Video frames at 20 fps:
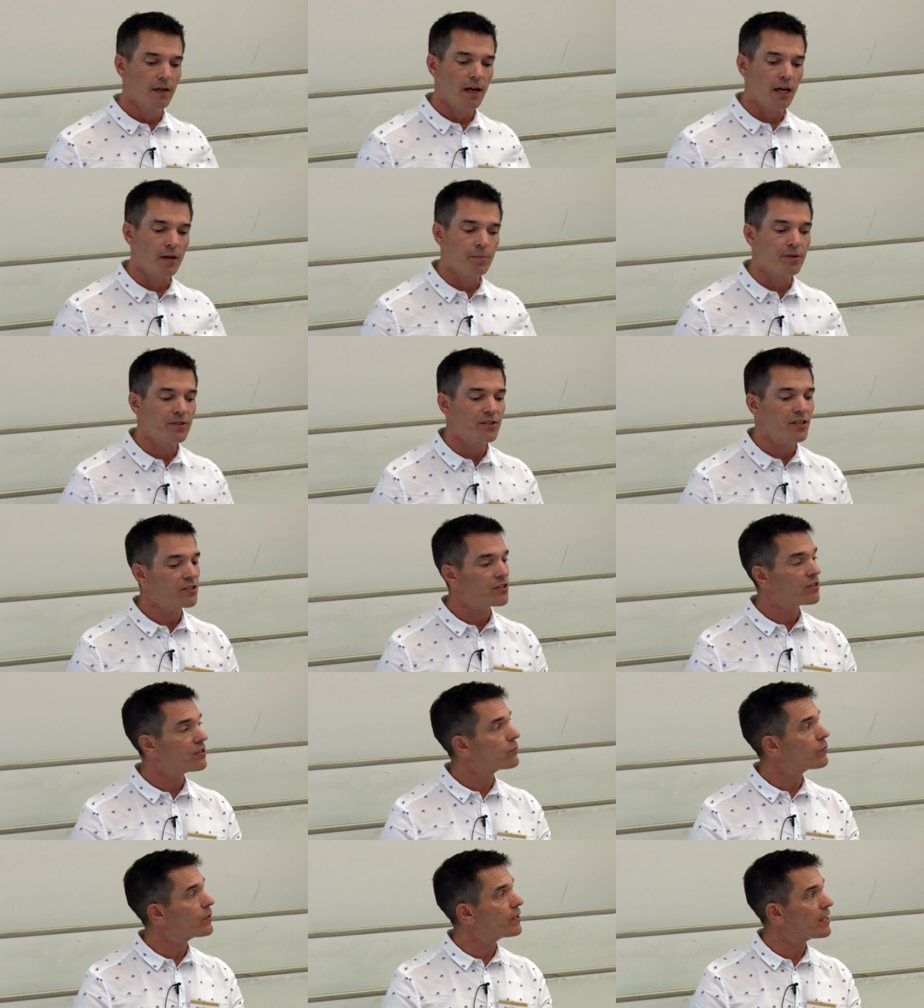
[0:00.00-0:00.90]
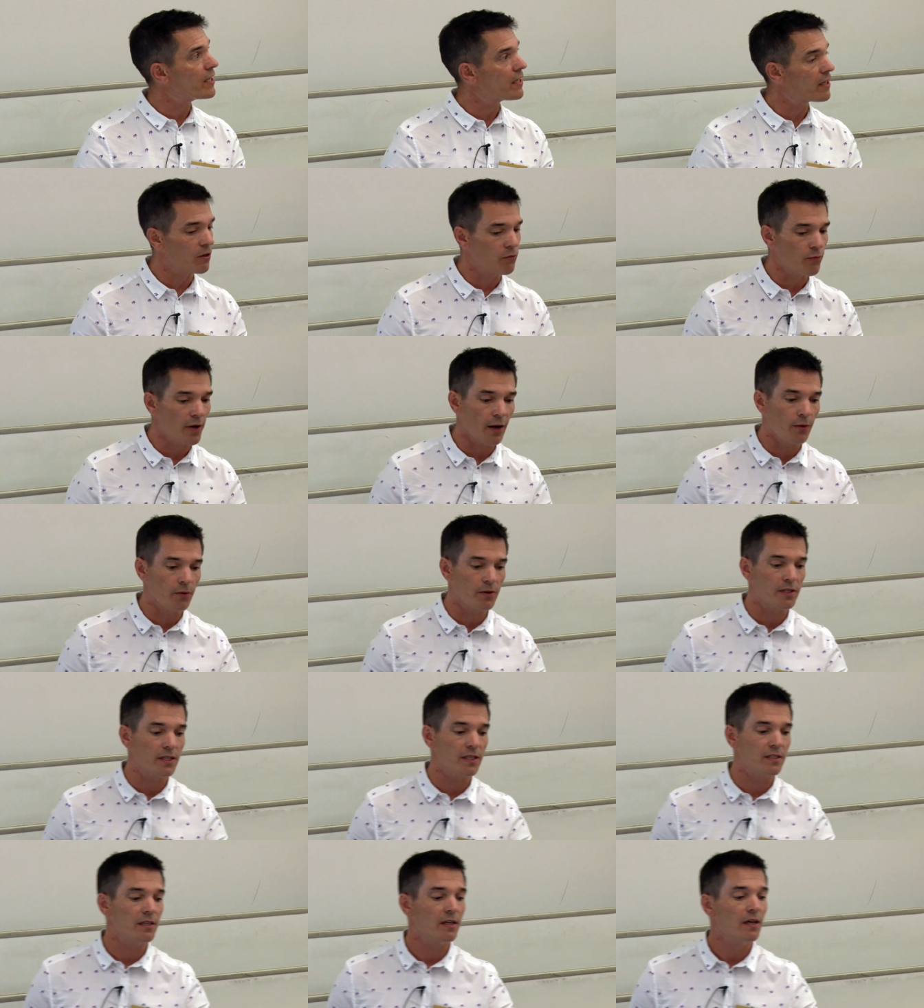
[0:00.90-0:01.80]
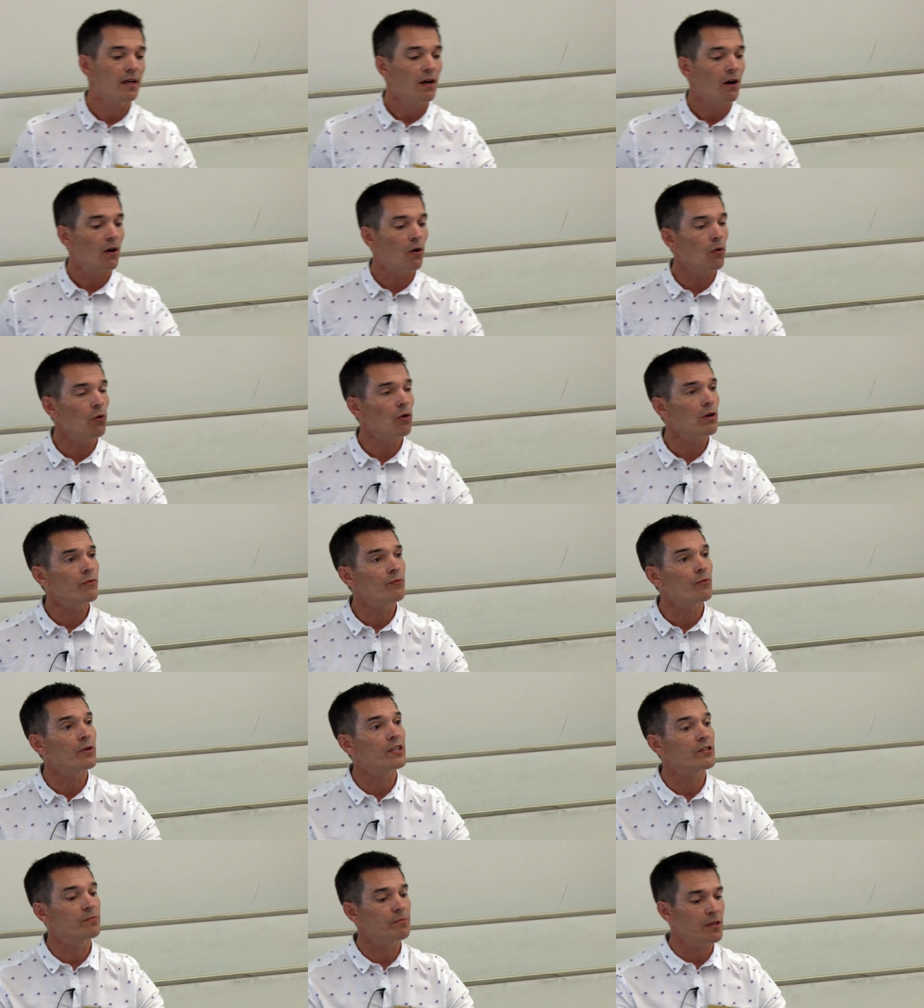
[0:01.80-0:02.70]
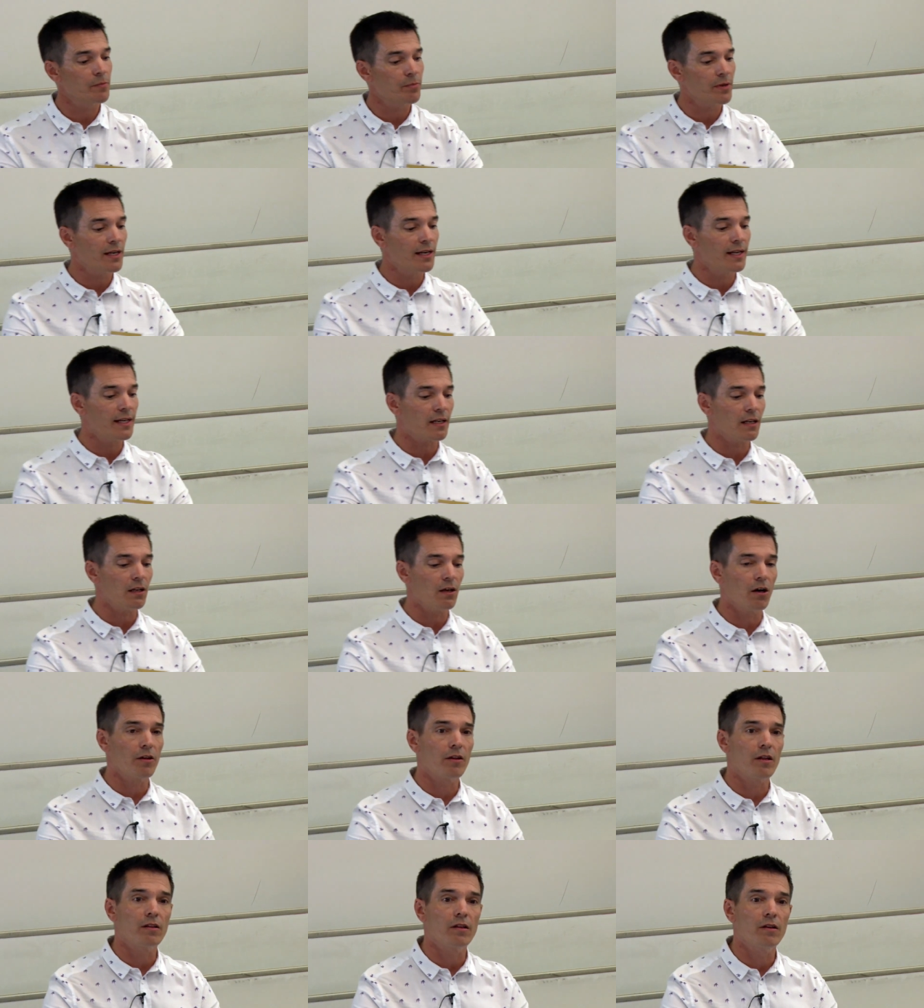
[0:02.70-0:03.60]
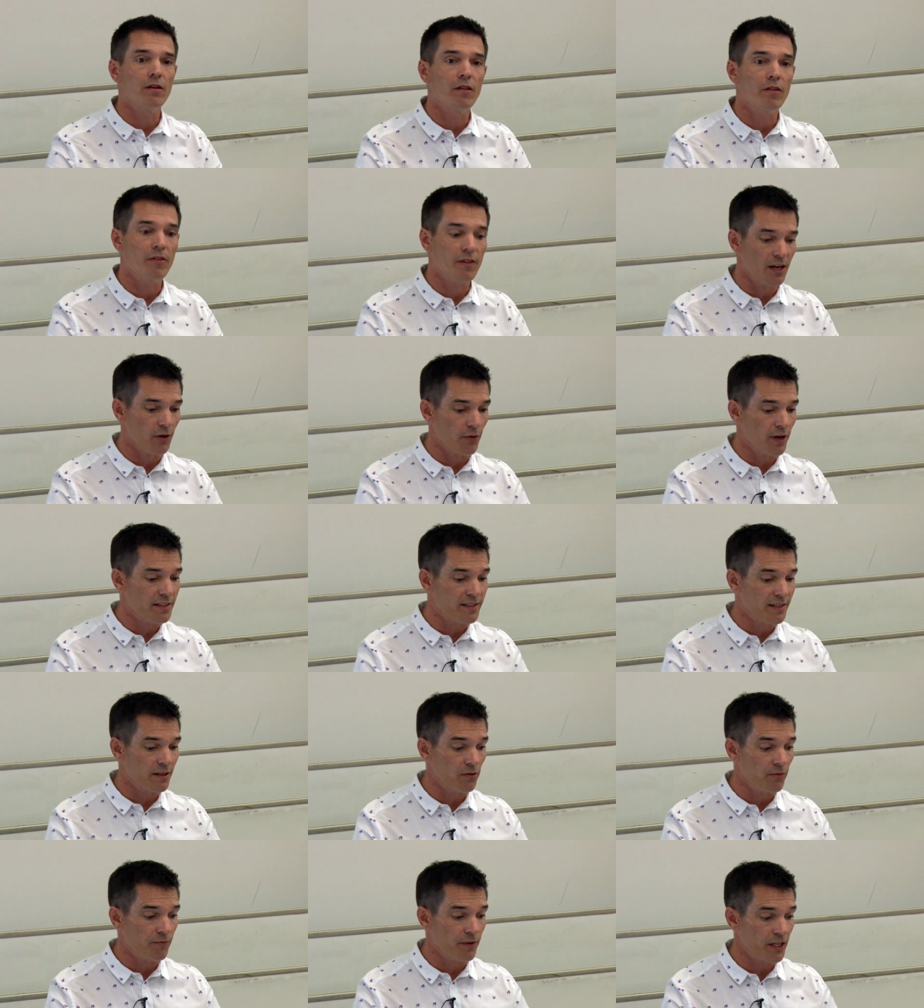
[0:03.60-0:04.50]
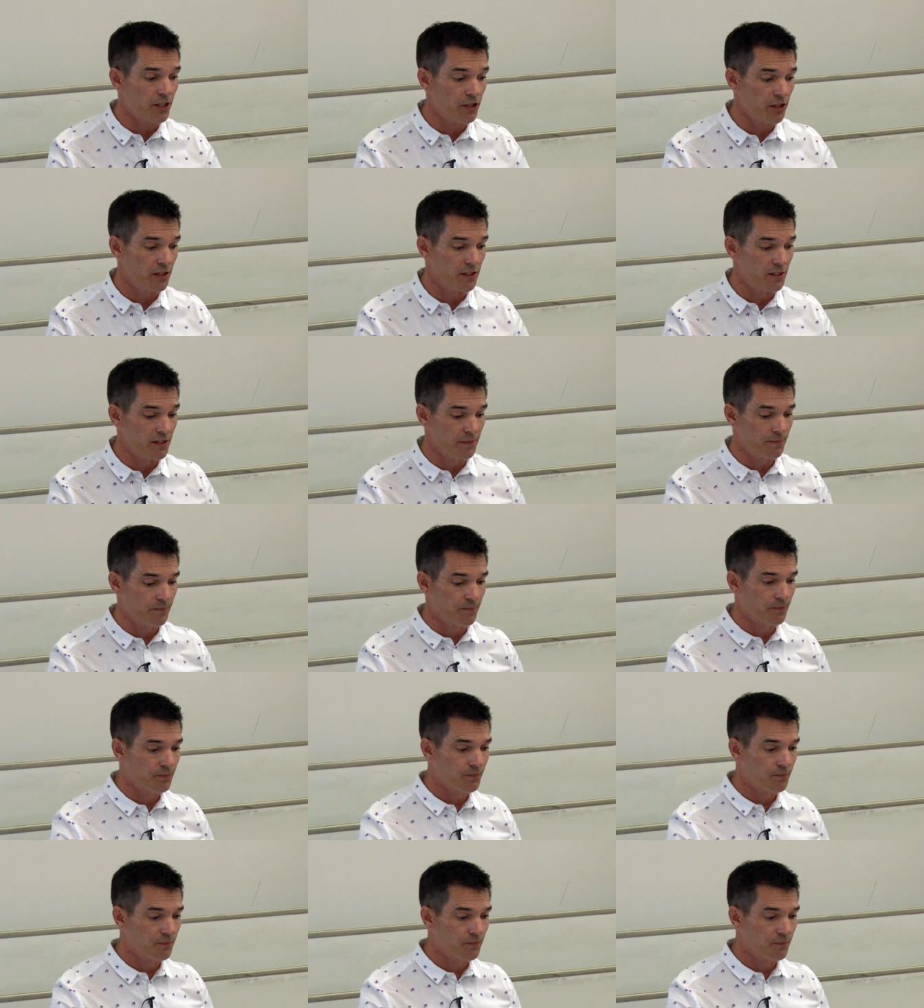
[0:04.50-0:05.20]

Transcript: and positions within and around it, all of which may be little other than theoretical fictions.